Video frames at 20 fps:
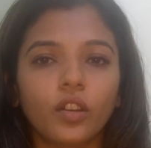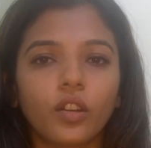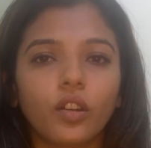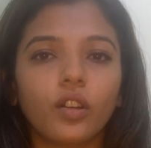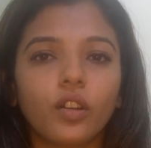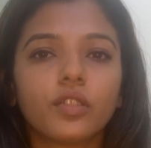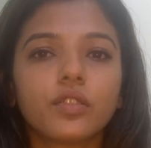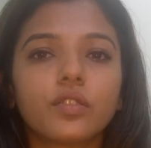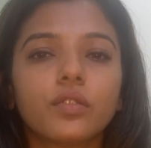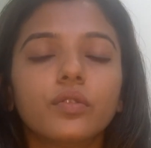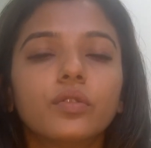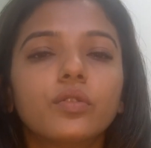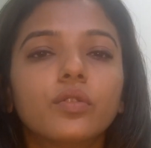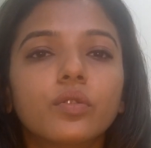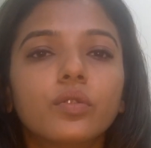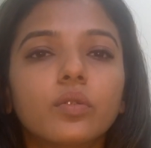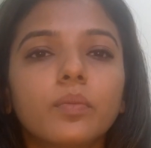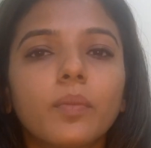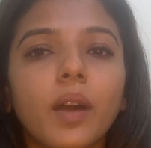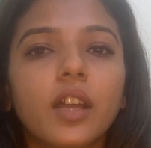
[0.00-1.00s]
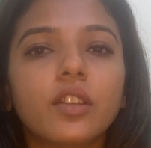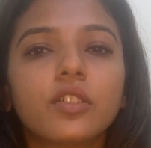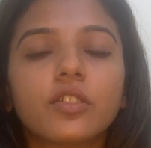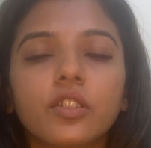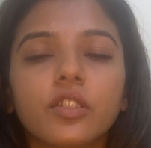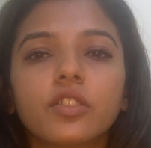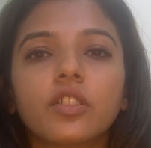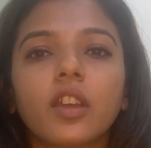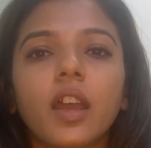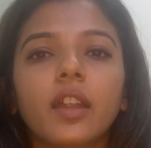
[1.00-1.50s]
Also, too much
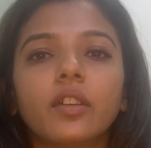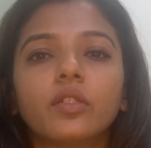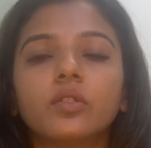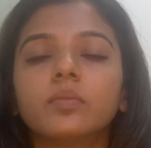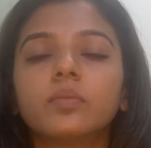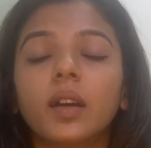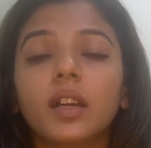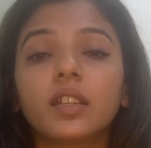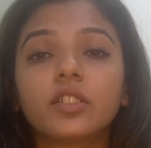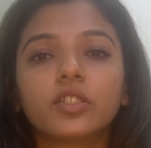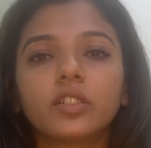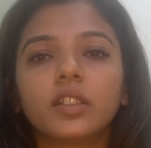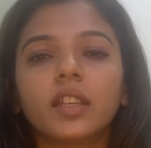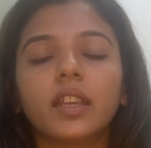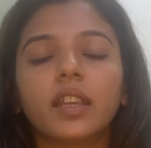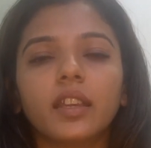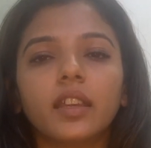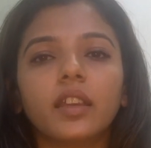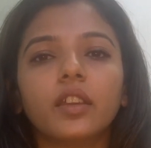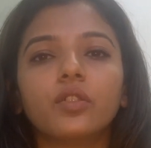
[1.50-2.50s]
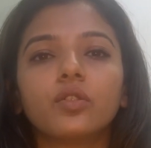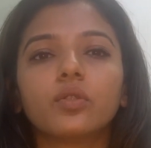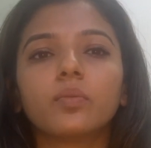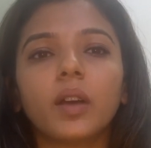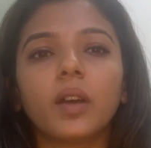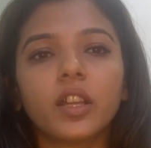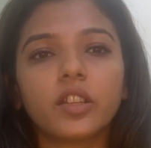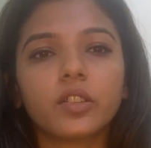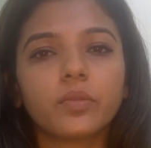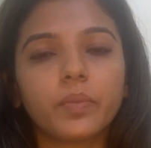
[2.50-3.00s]
chit chat, too much thinking, too
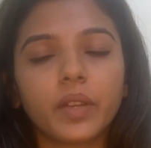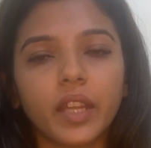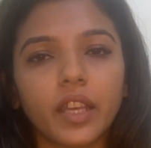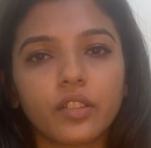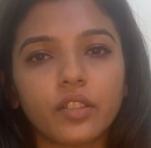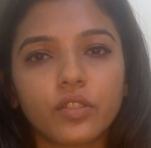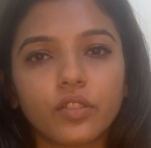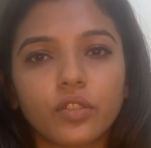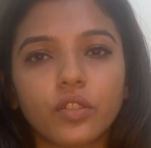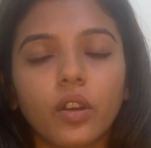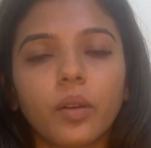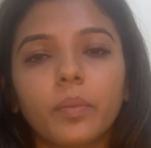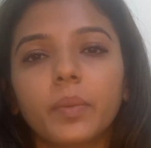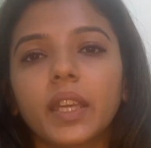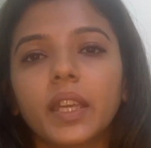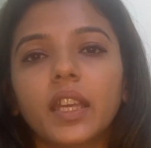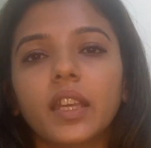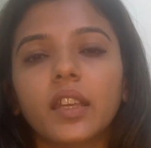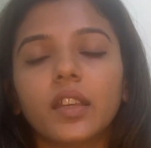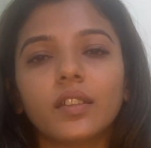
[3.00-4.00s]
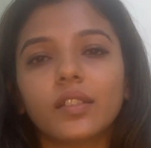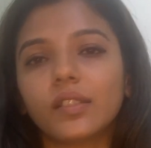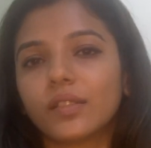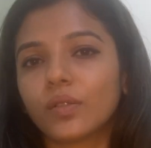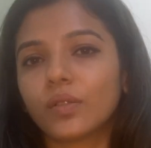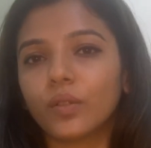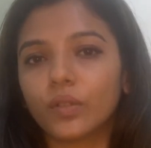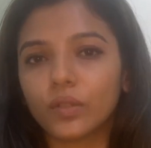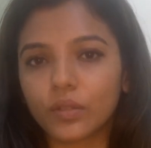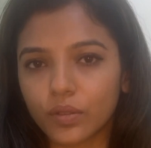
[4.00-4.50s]
much brainstorming
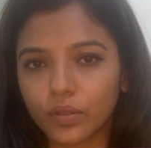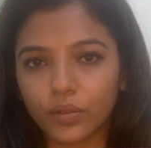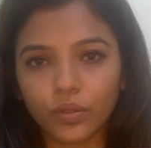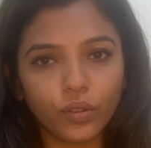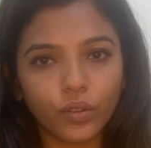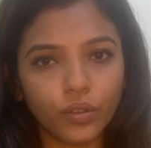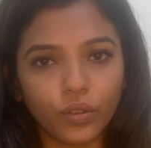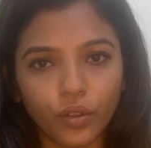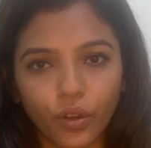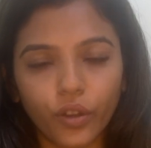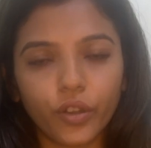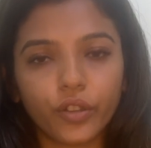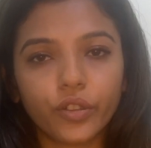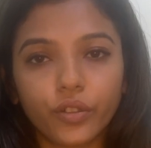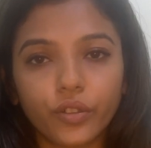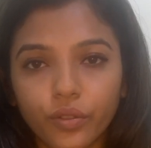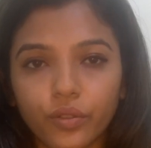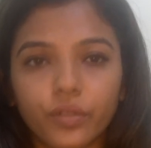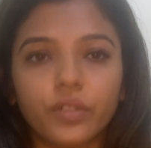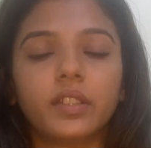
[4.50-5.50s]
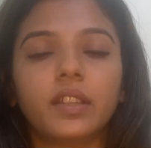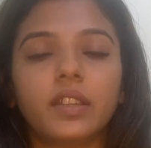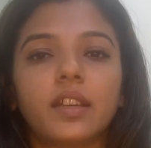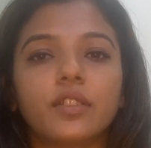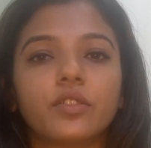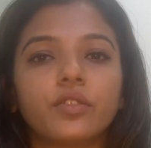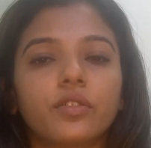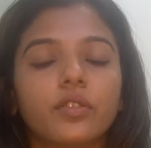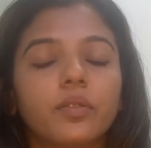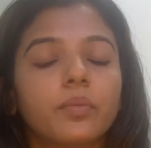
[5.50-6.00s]
is also not good.
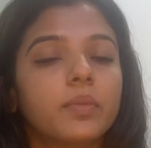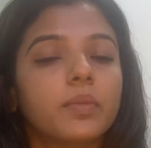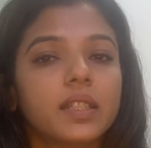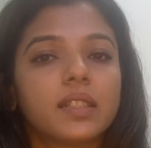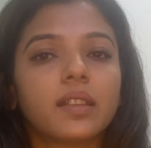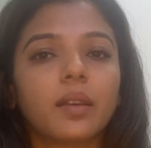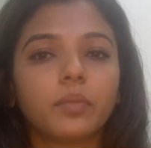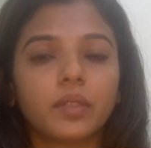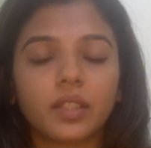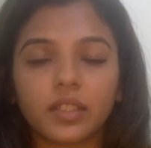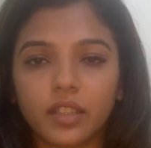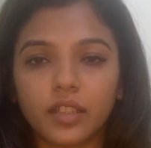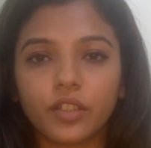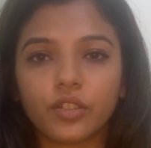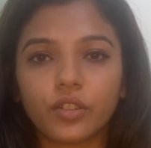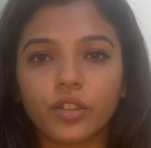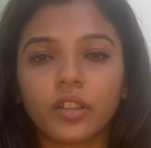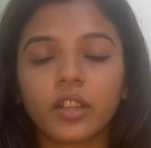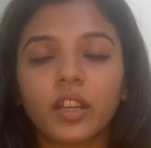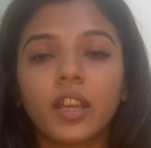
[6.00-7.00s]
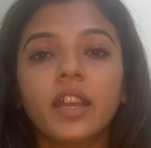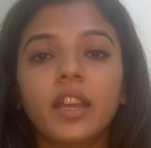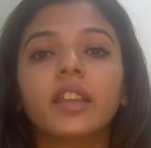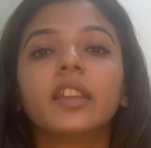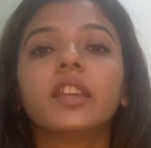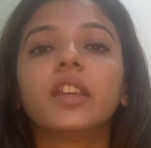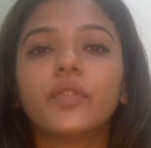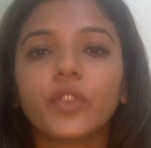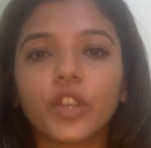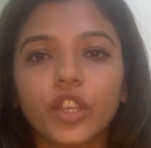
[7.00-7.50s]
That shouldn't be something that you're
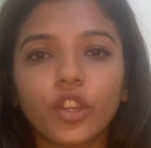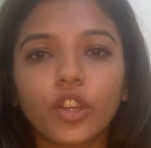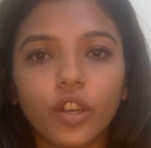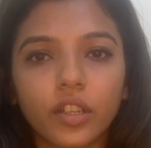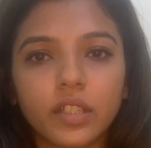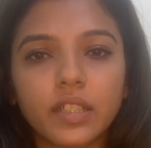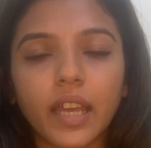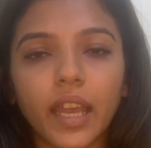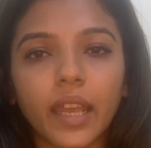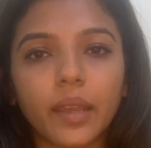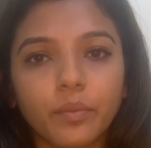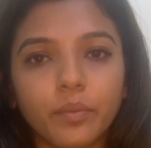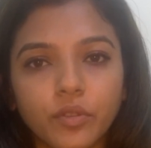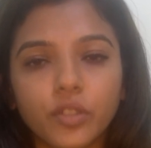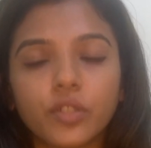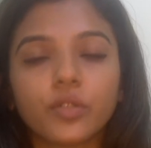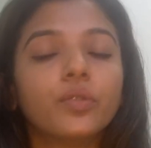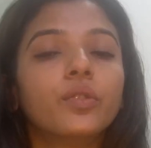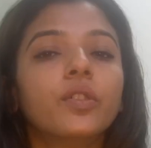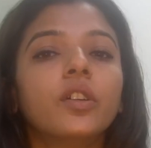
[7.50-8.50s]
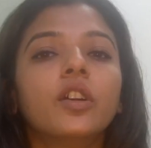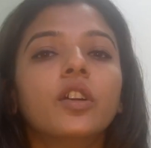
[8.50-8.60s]
giving your time to.